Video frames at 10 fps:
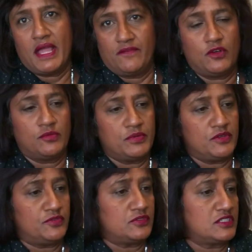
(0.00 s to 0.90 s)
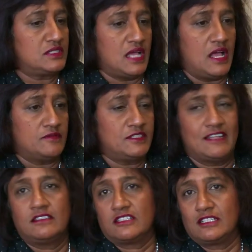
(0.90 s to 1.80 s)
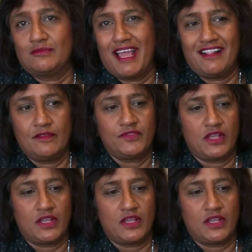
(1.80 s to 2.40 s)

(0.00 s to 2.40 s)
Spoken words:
have got beautiful scented smell.